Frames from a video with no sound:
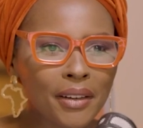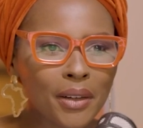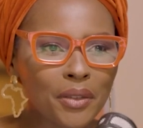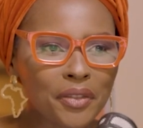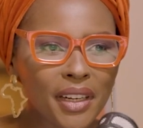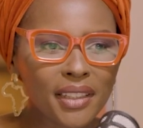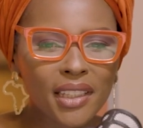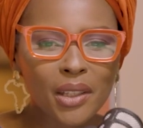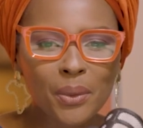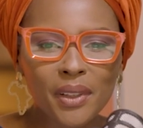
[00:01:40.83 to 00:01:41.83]

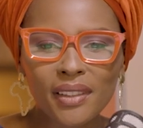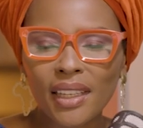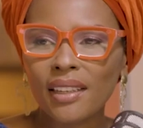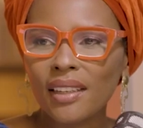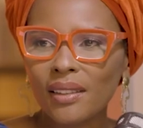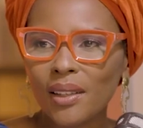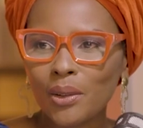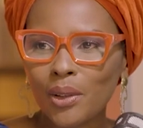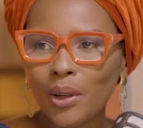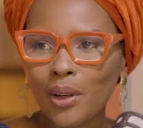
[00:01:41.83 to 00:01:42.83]
confronted with sadness.
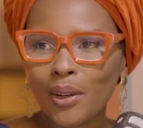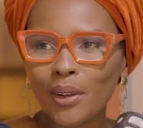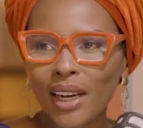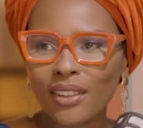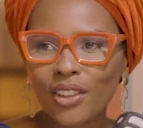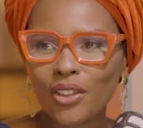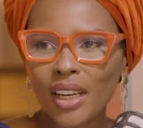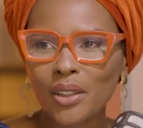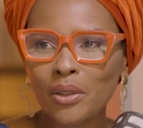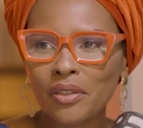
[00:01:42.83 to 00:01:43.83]
So I just
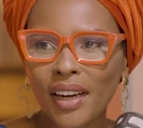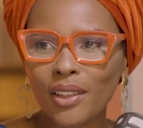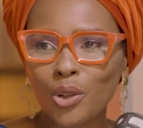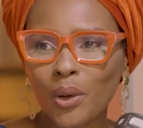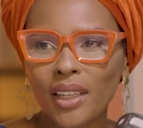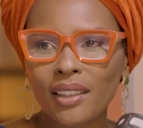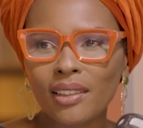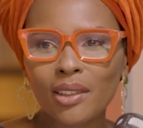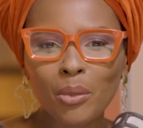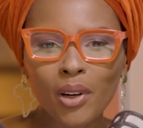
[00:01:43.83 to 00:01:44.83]
try to find joy in
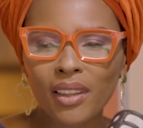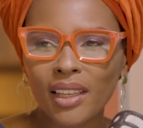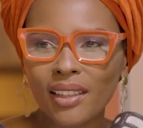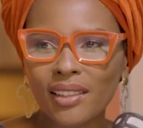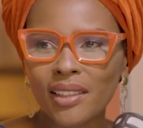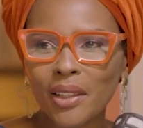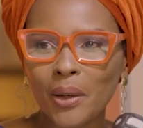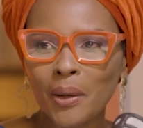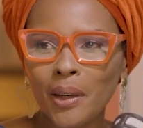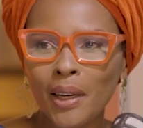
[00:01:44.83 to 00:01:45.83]
small things.
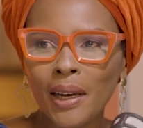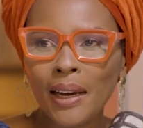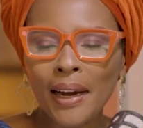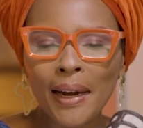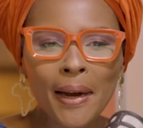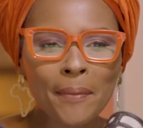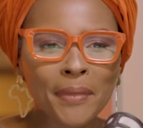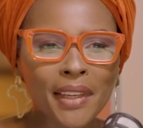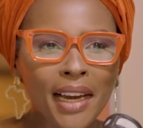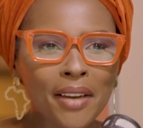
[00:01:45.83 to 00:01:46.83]

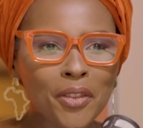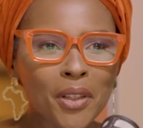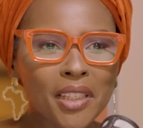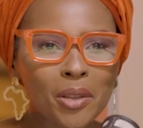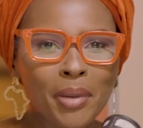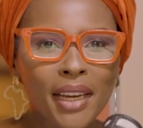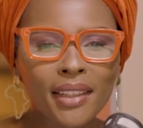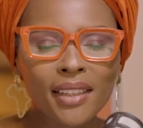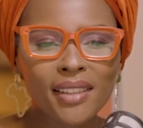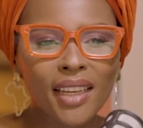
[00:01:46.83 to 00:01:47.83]
I've got this bag
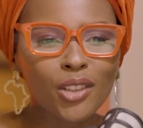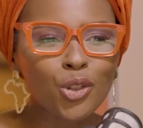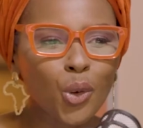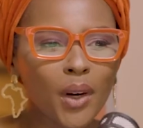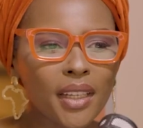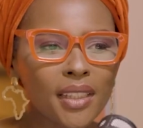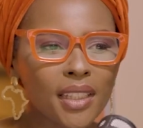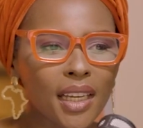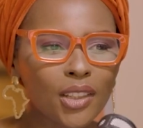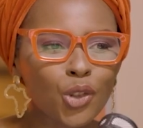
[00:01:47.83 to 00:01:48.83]
that says joy is a